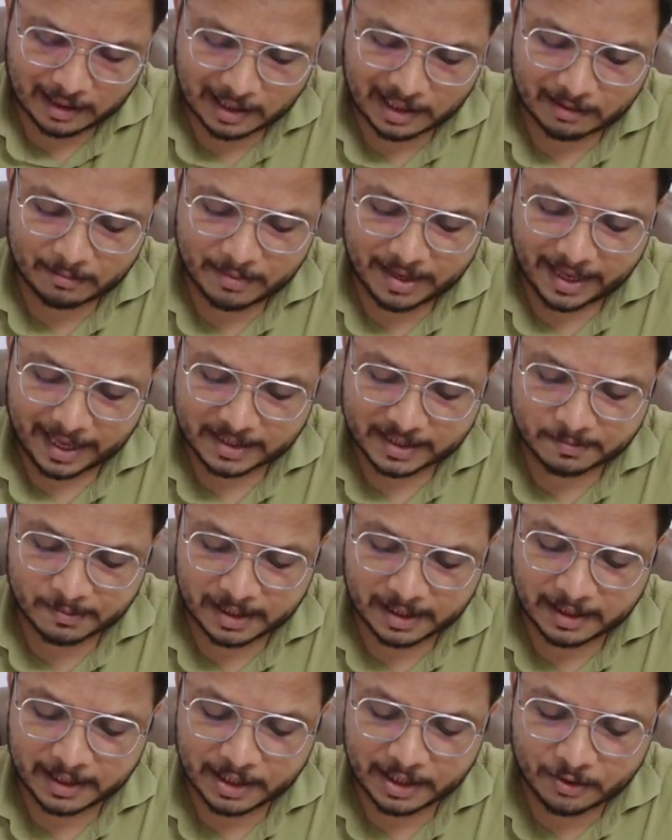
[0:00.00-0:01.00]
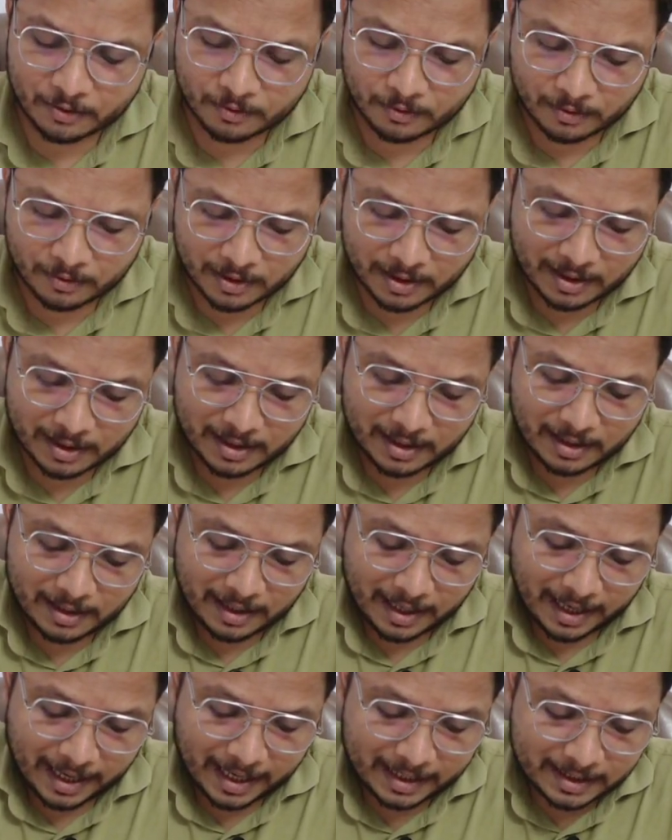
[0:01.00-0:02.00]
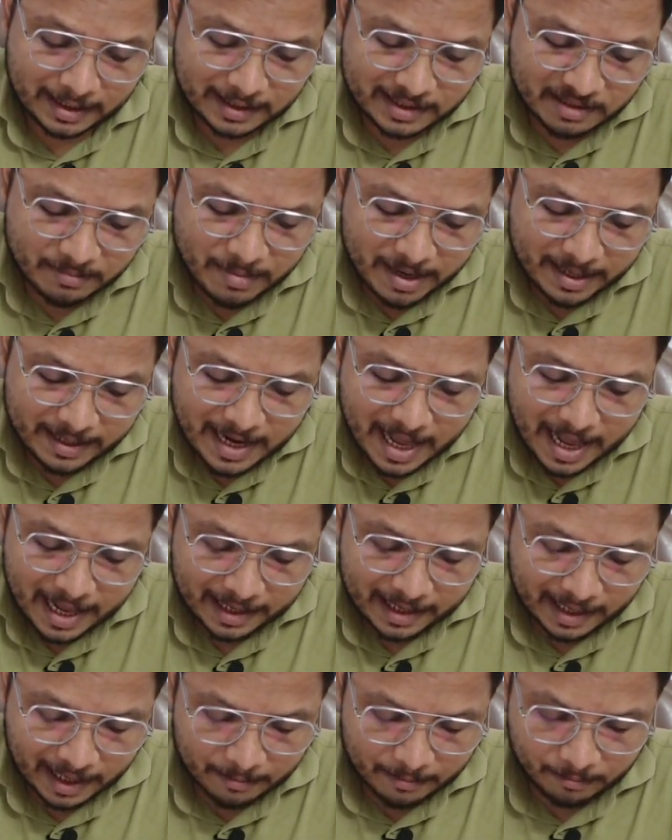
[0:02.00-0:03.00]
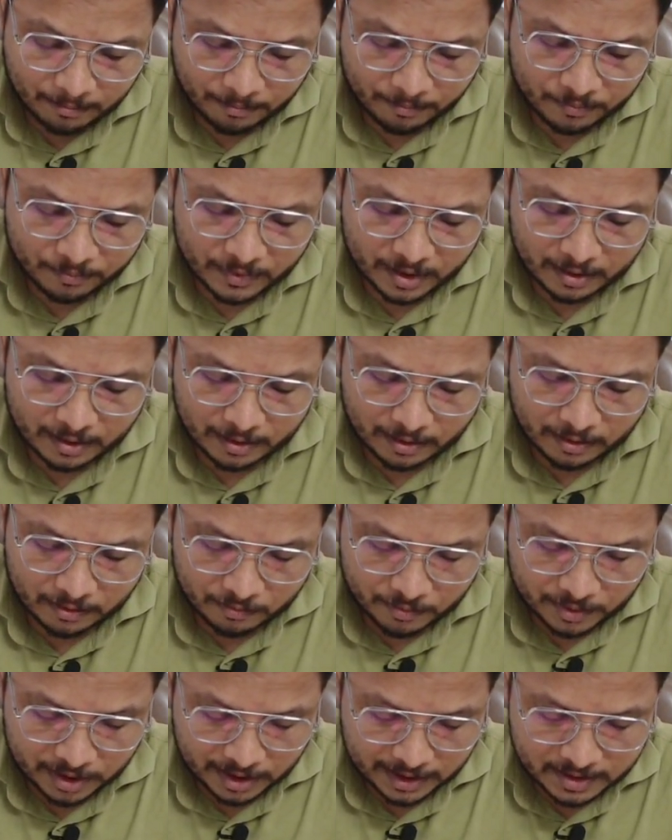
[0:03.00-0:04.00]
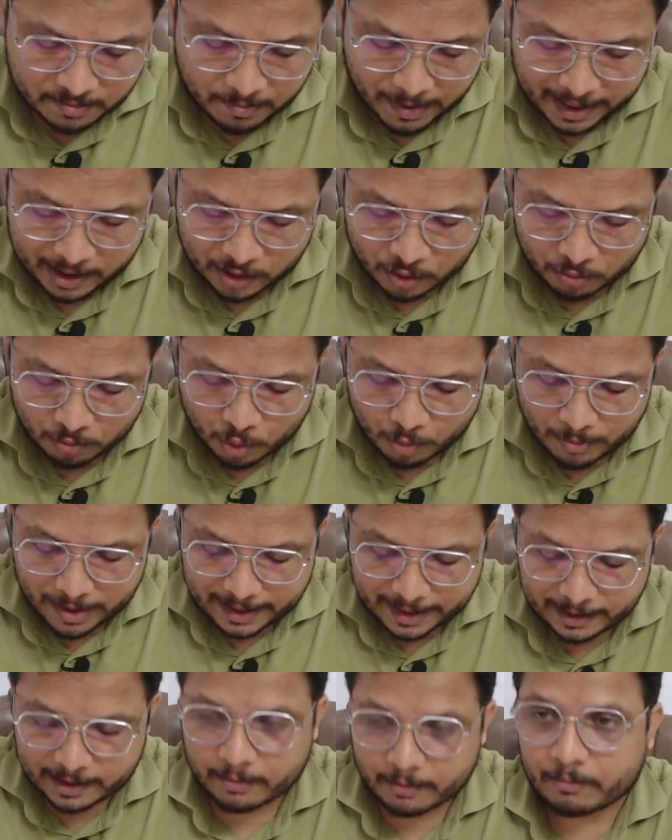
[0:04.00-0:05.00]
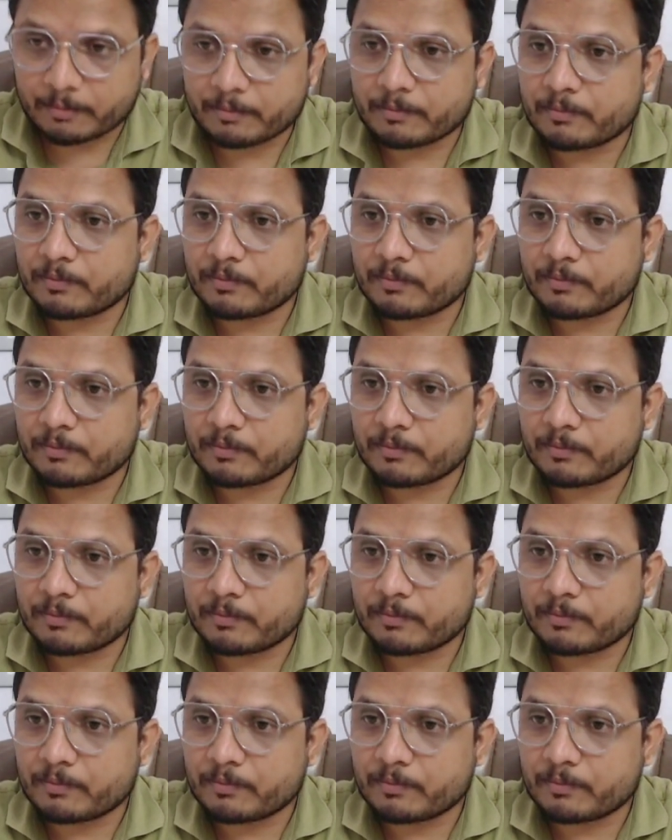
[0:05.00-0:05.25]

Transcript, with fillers: I'll be explaining you energy band diagram with respect to momentum.